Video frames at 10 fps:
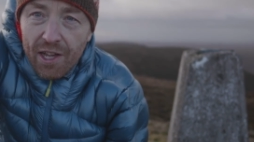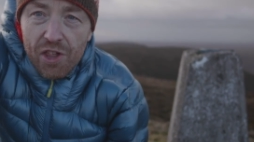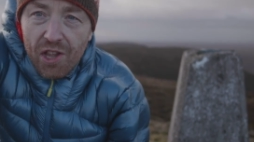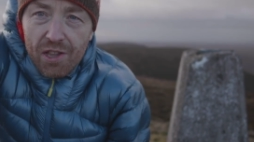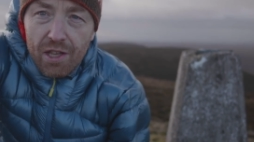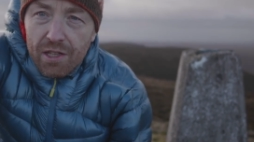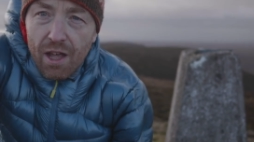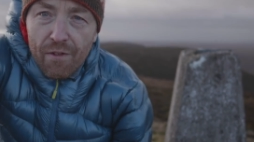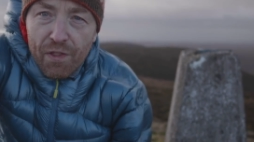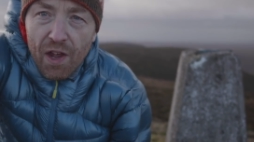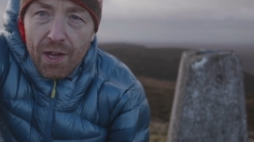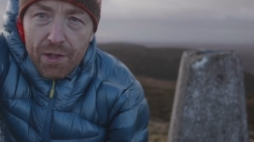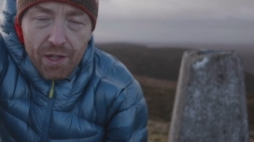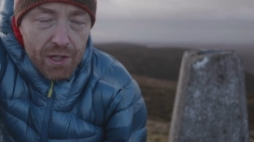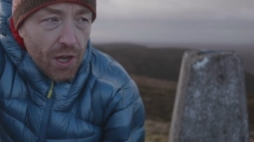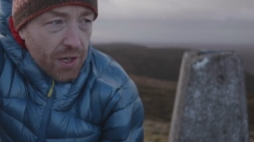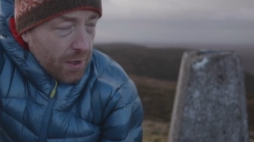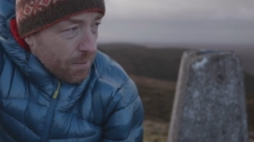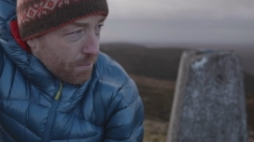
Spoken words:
I just love the look.